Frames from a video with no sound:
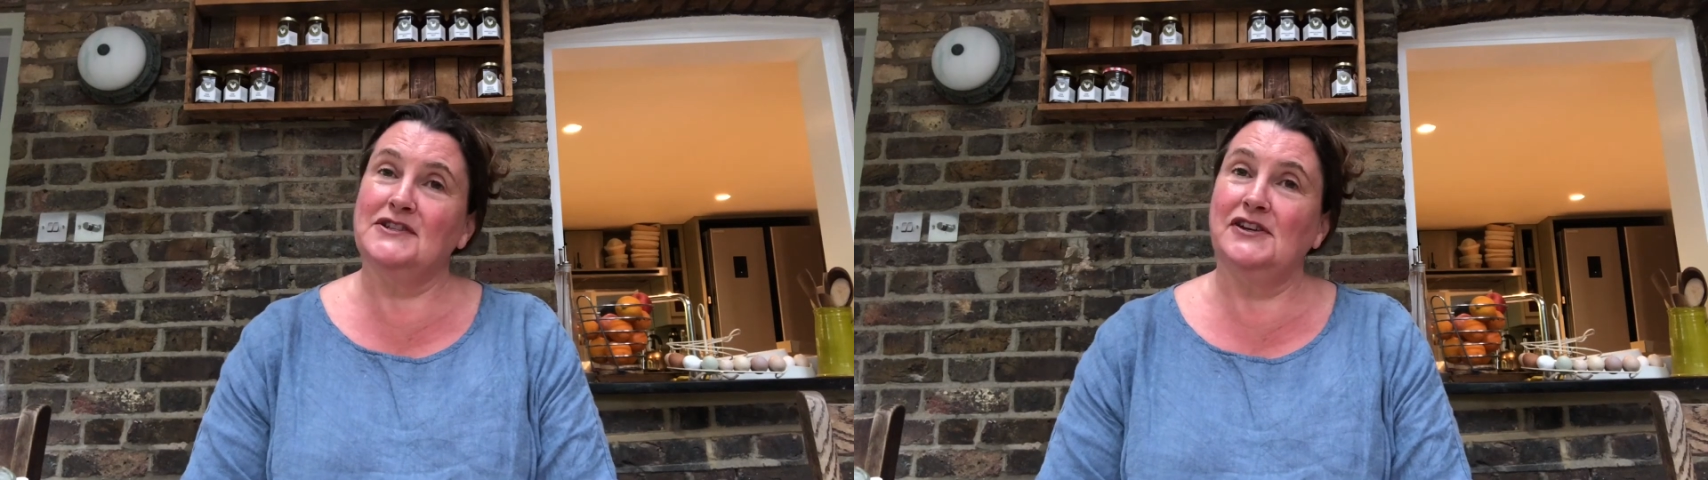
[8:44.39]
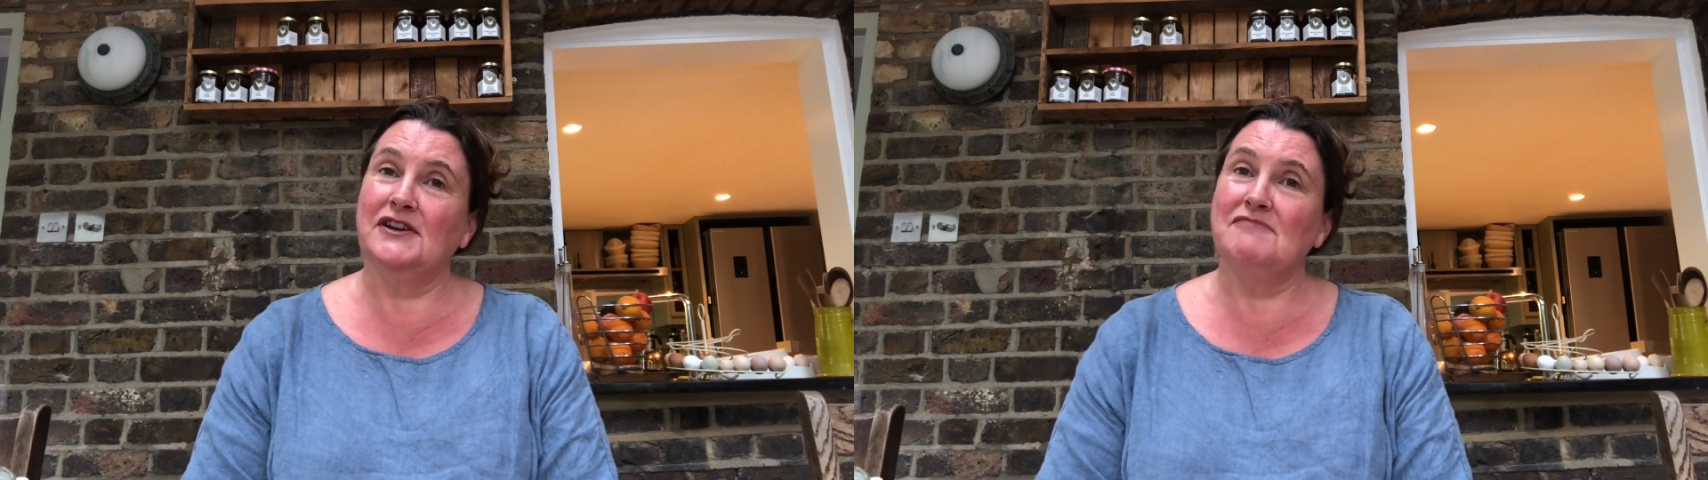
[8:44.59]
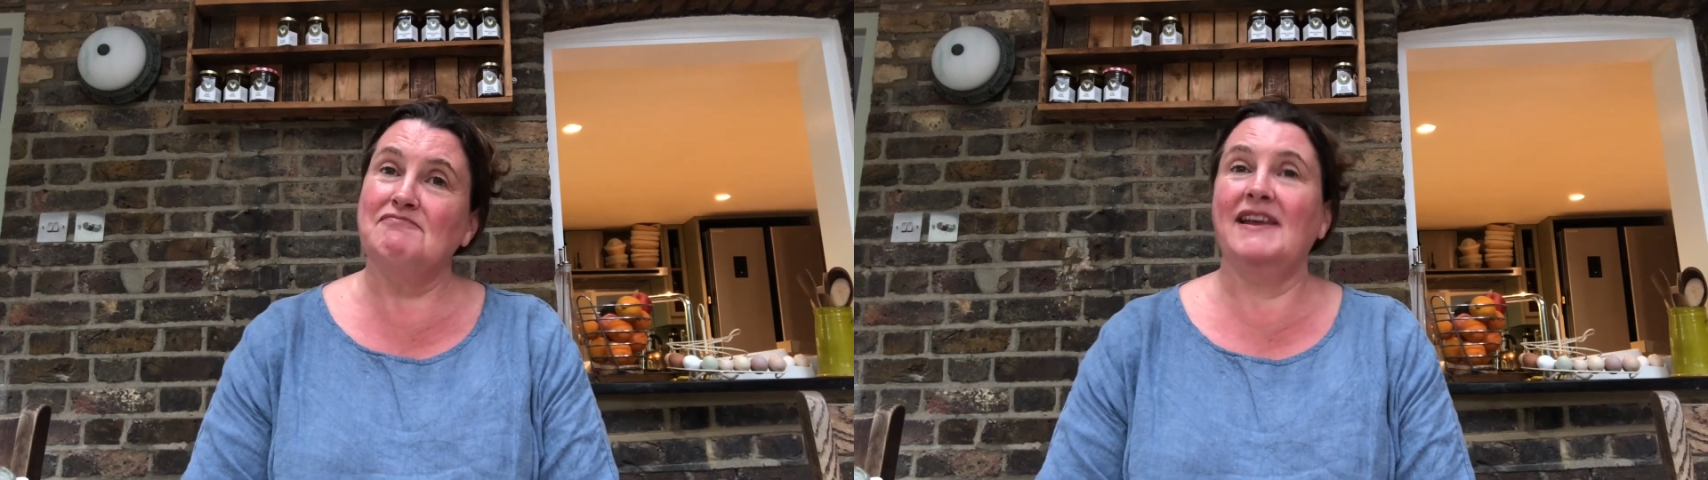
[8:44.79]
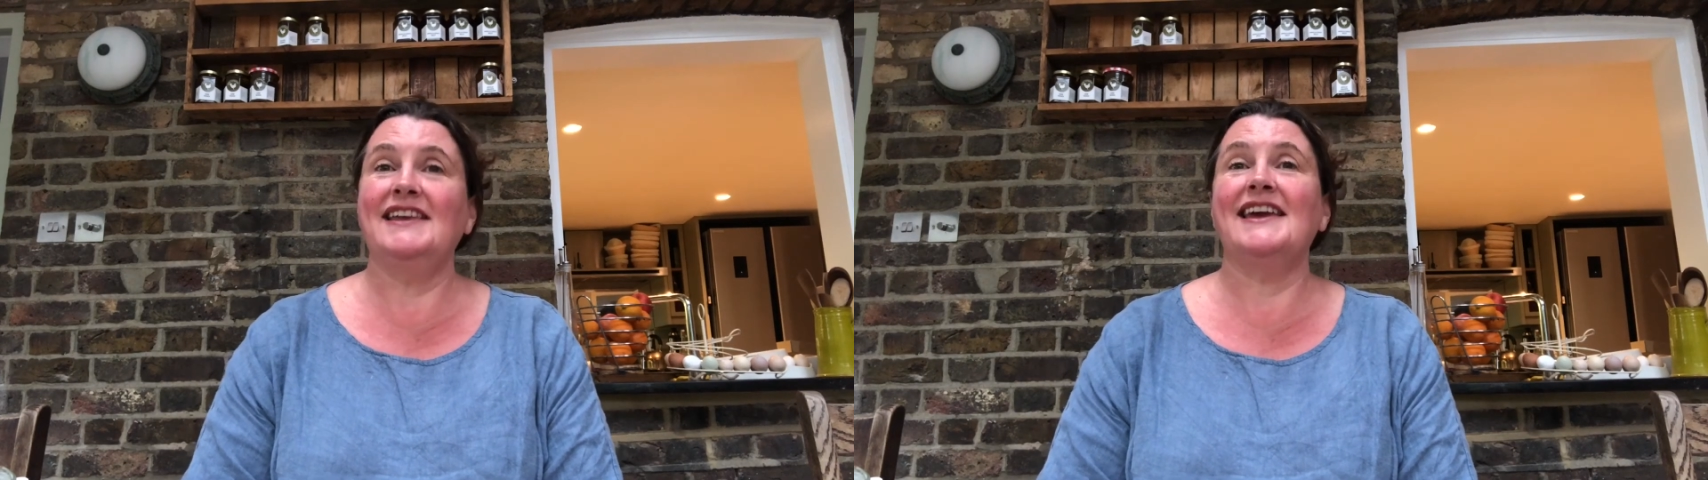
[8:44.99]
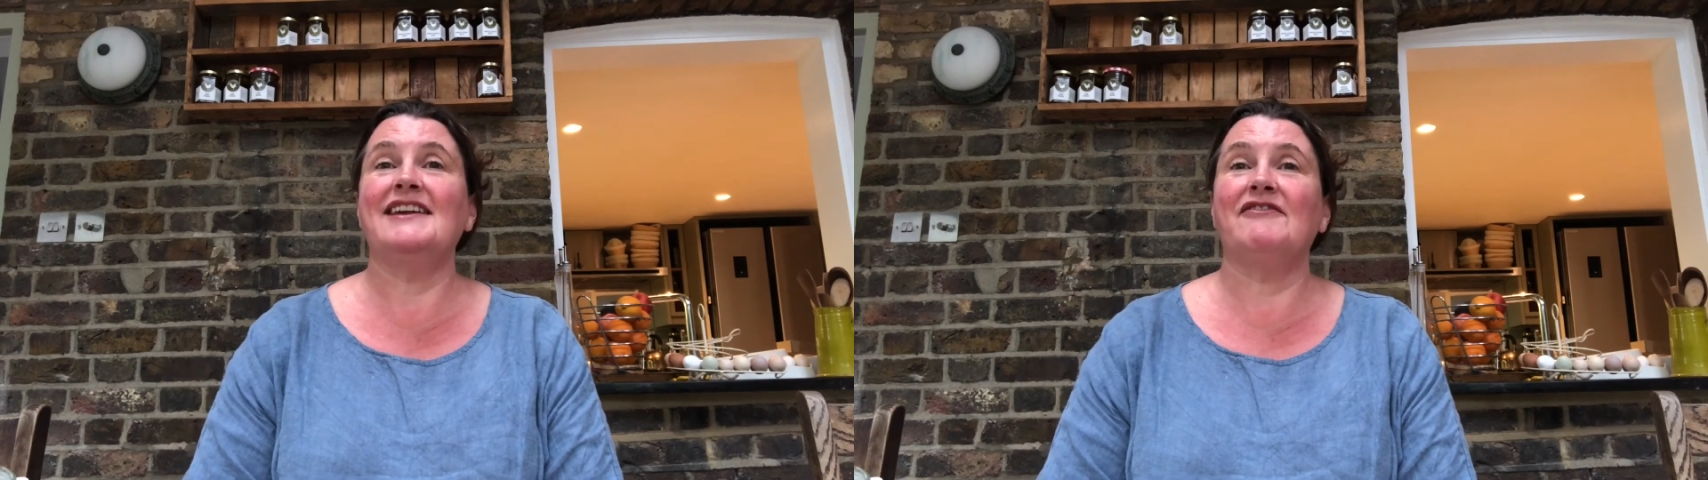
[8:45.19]
you can
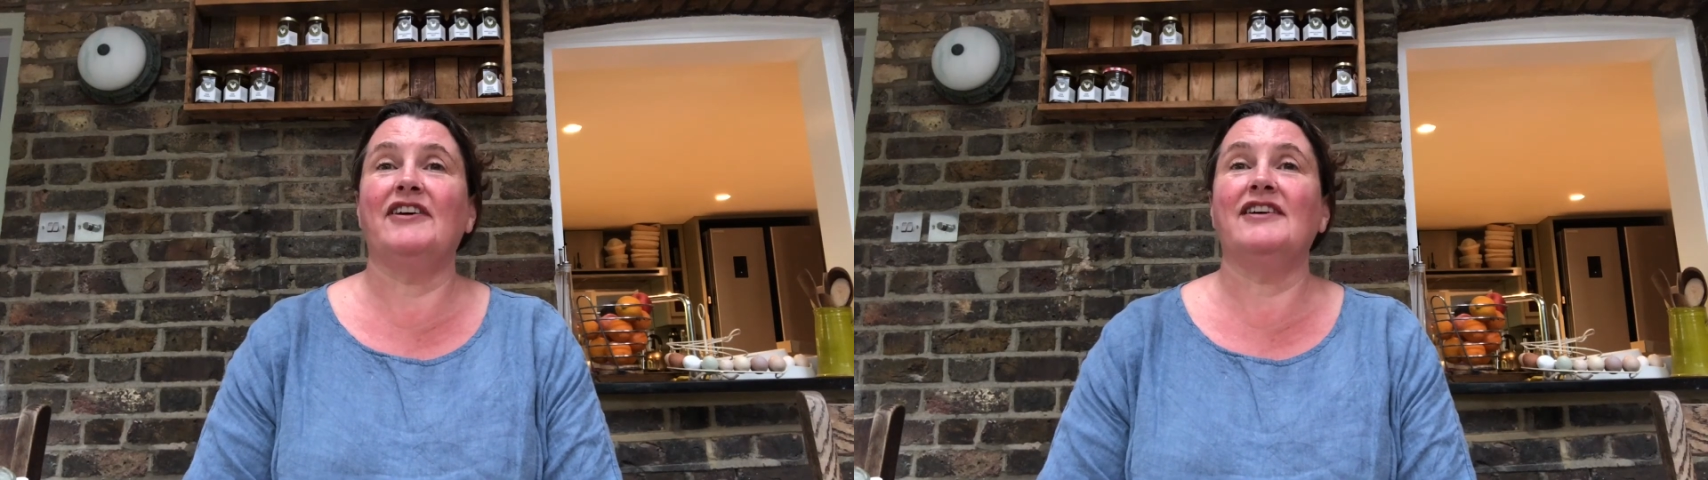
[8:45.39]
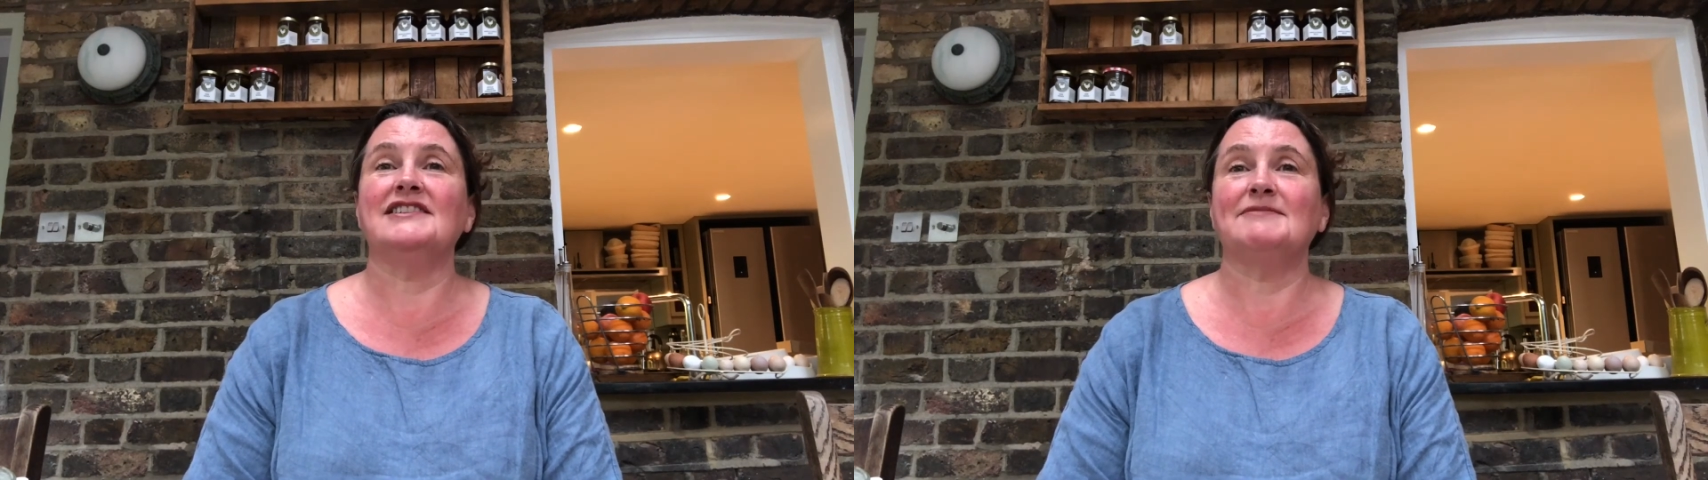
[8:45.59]
make it in advance,